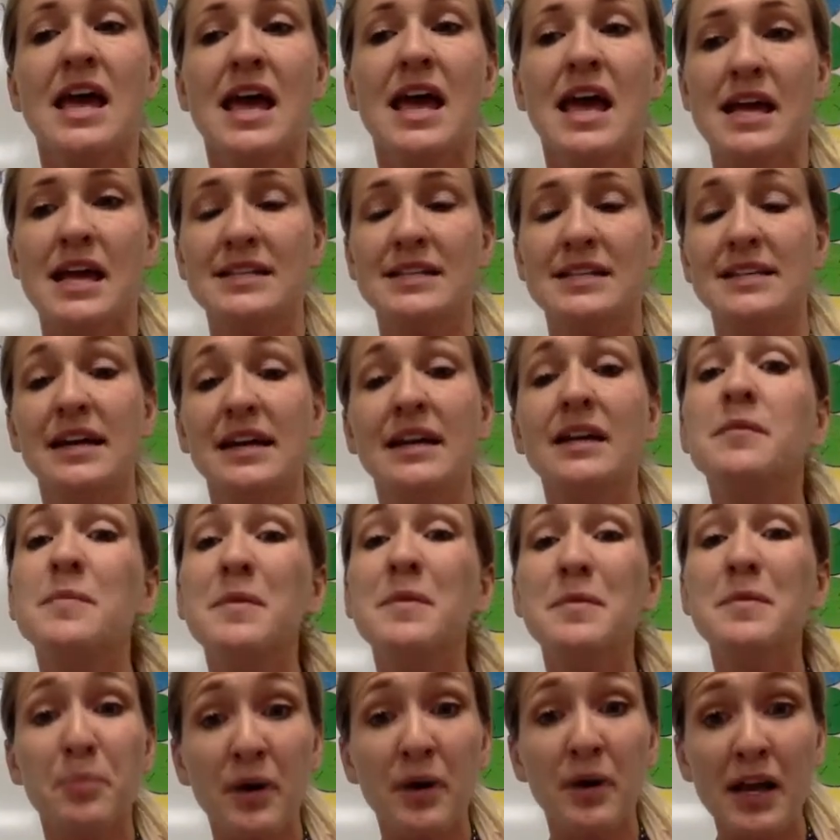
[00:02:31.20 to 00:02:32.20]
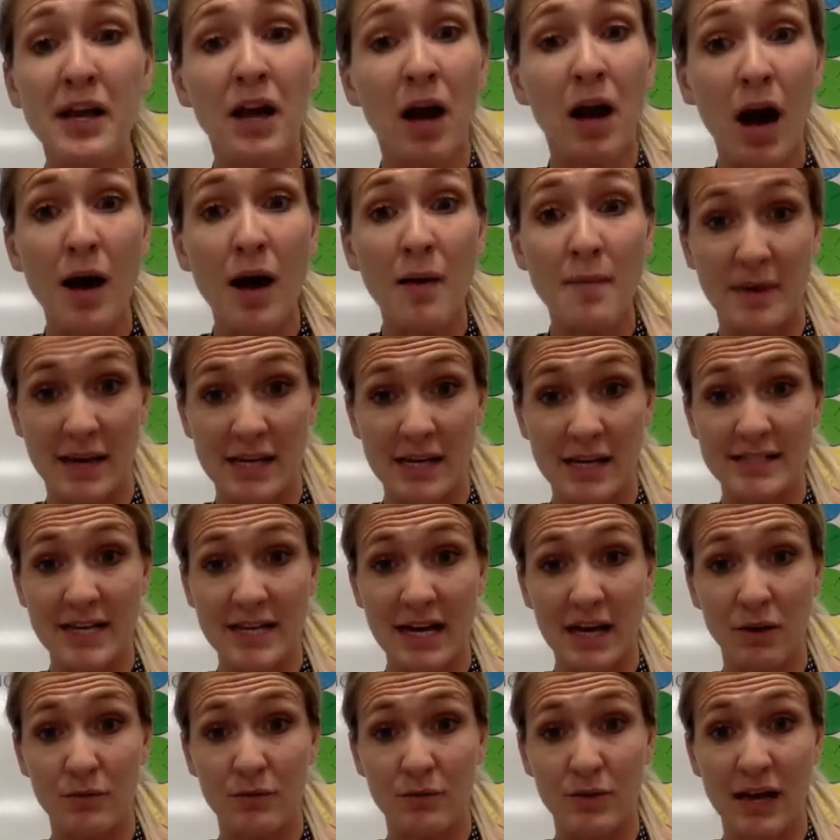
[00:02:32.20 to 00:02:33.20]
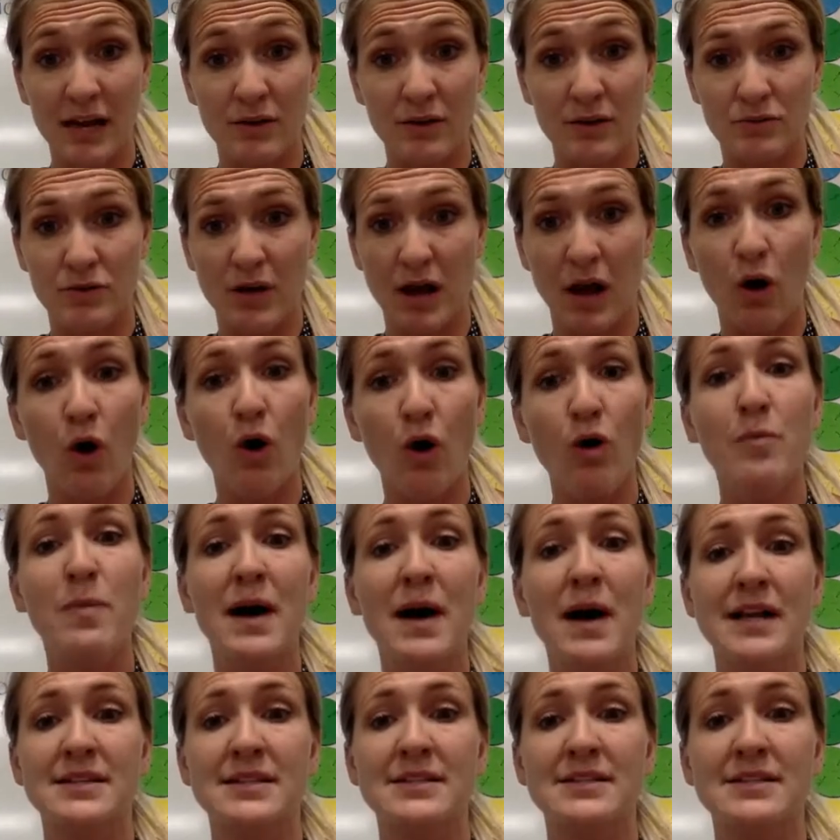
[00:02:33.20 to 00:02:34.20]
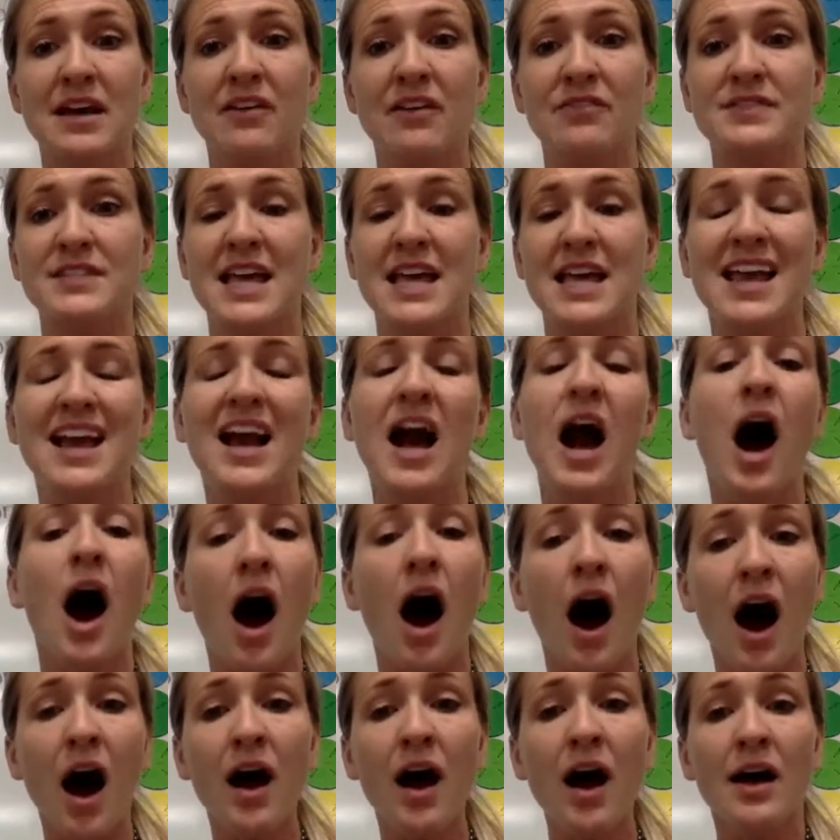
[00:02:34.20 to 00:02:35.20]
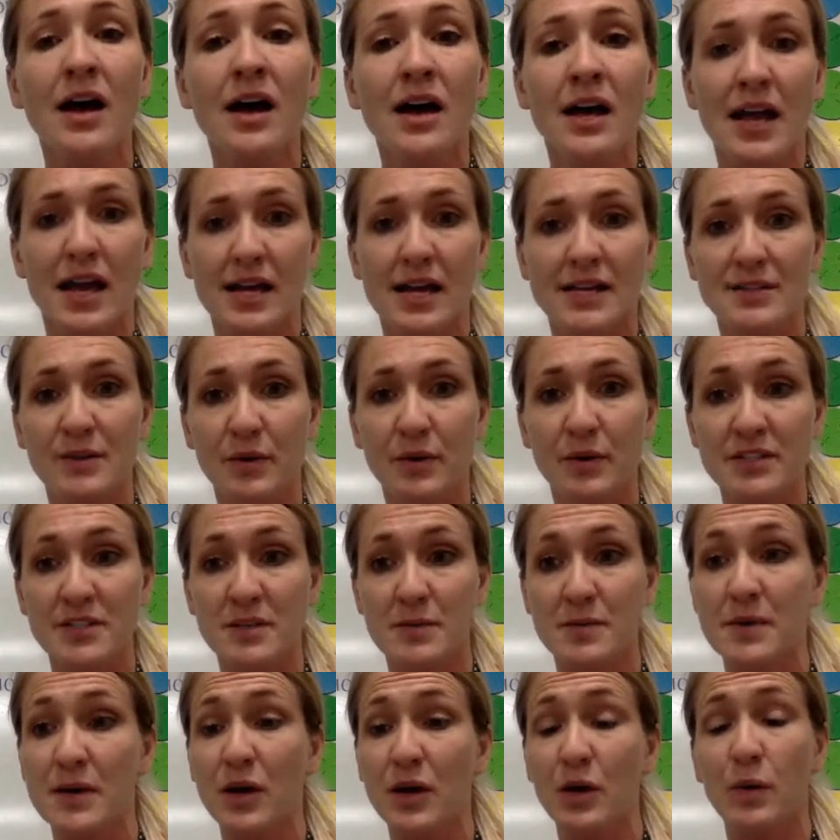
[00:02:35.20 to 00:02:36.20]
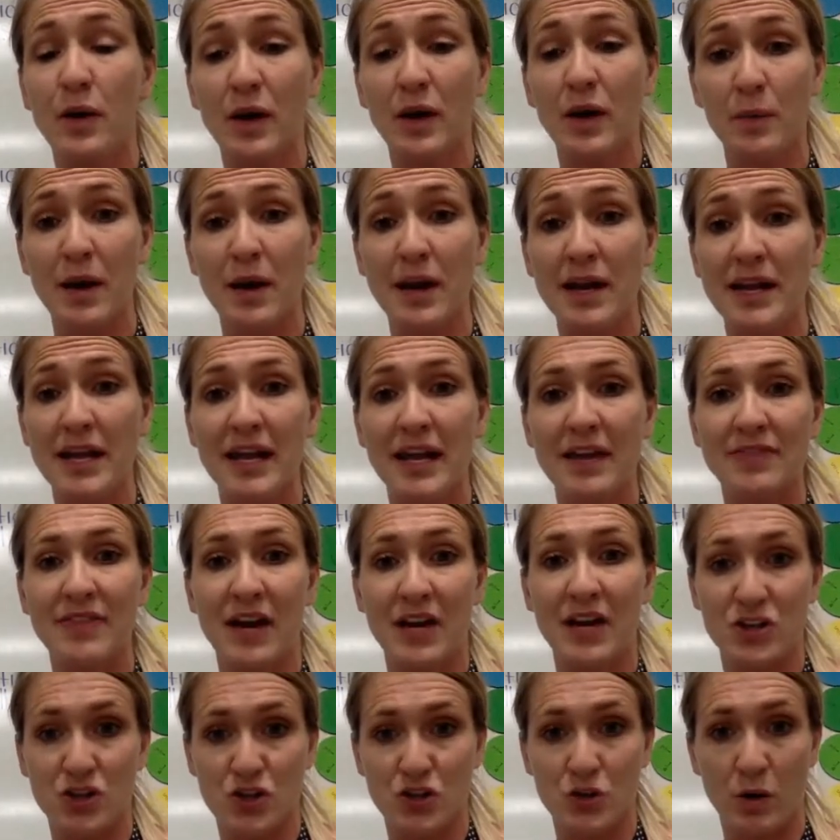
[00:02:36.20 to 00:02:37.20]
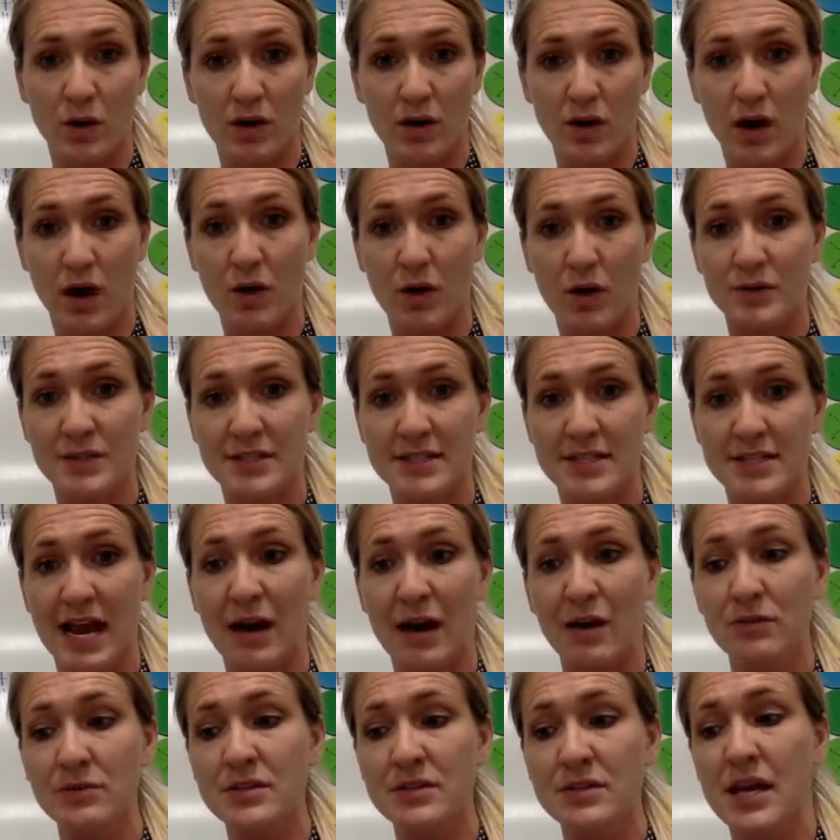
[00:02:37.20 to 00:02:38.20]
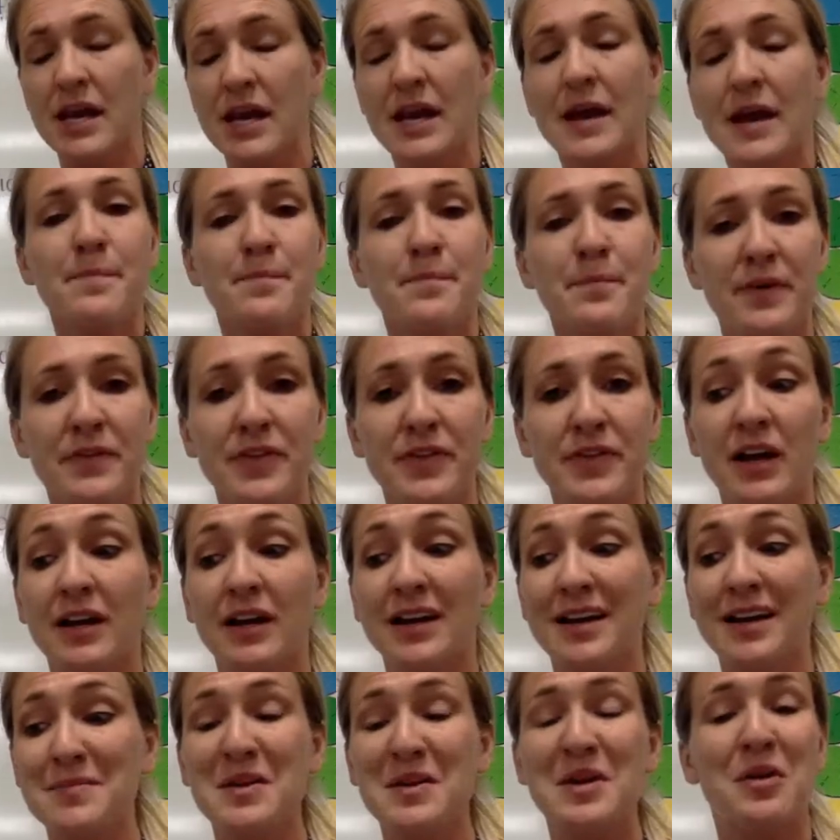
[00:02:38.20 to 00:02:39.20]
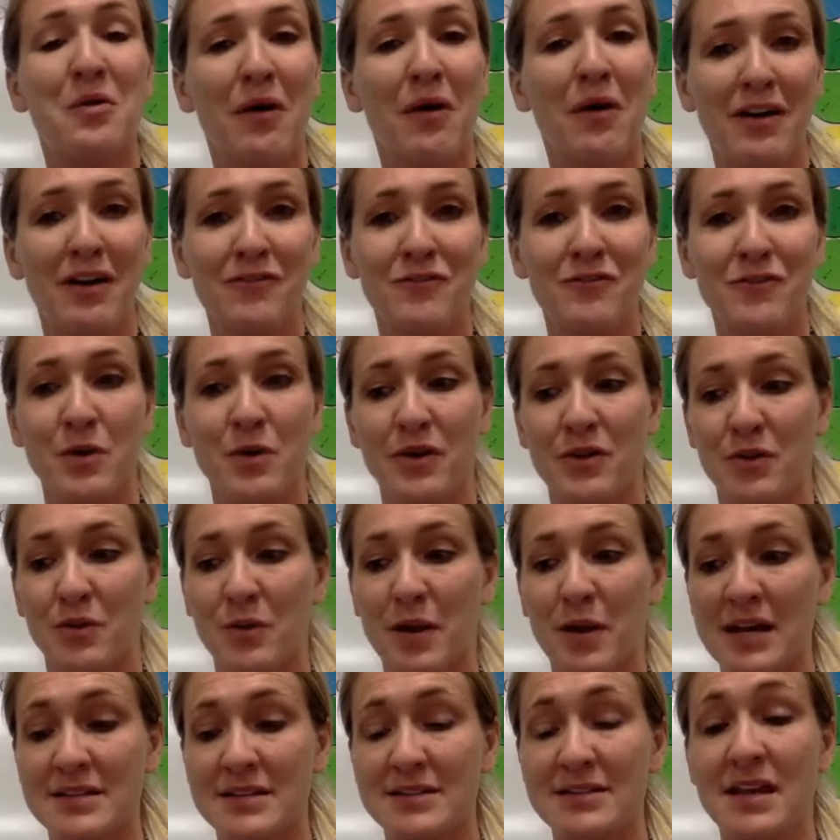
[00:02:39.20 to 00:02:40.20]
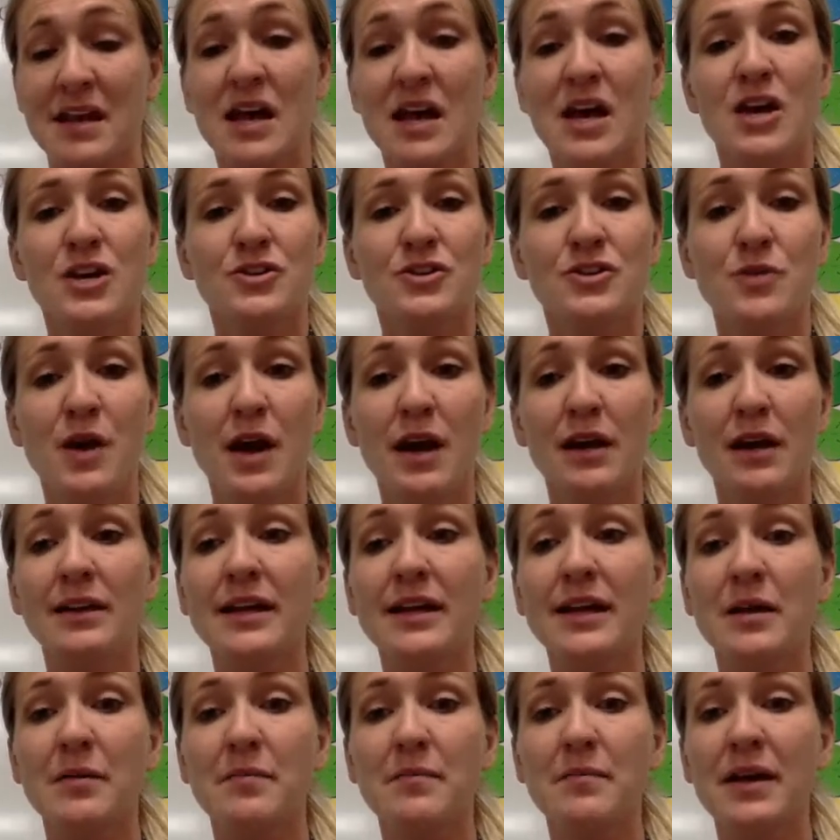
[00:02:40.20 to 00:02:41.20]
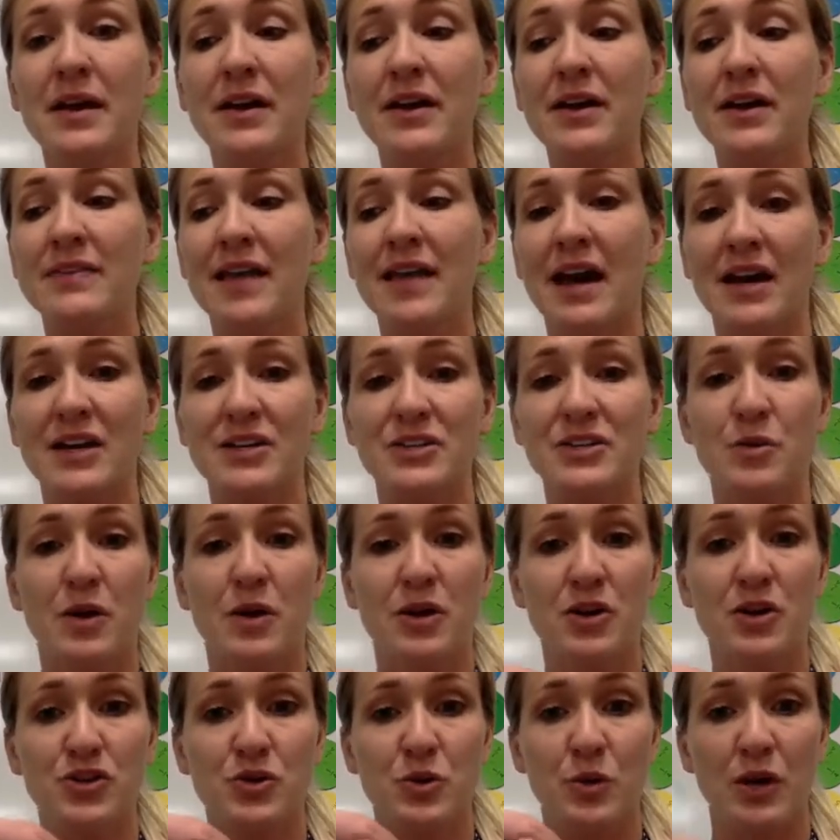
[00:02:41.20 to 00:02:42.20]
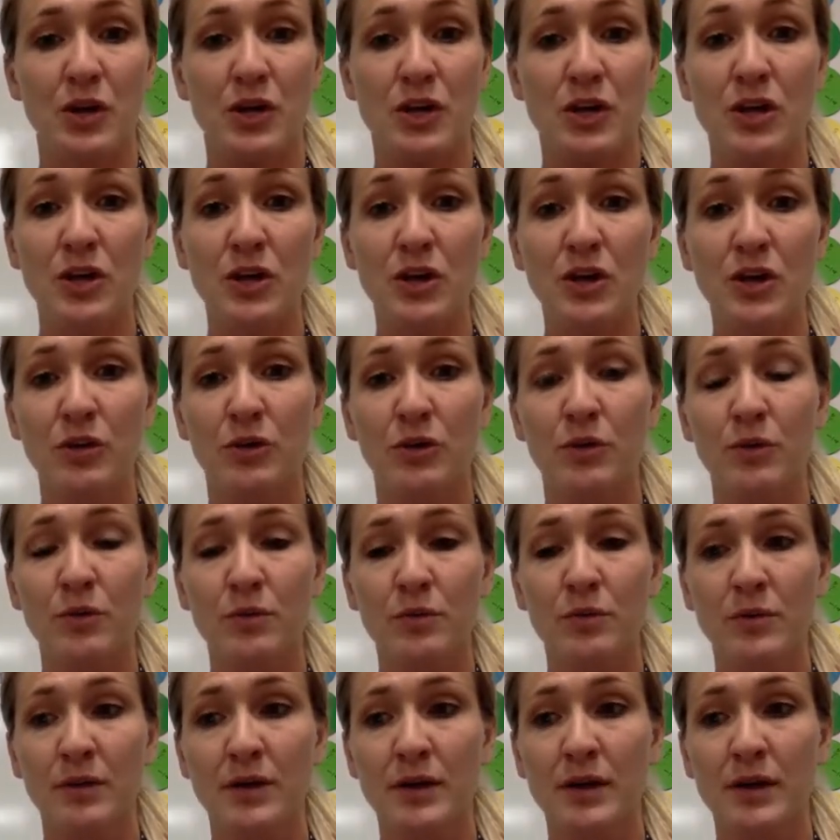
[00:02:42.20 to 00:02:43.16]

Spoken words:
It's going to be pretty common. It's how that O by itself saying ah is going to be a quick way to get that short O sound, but there are going to be quite a few other ways. Directly comparing that to our short U,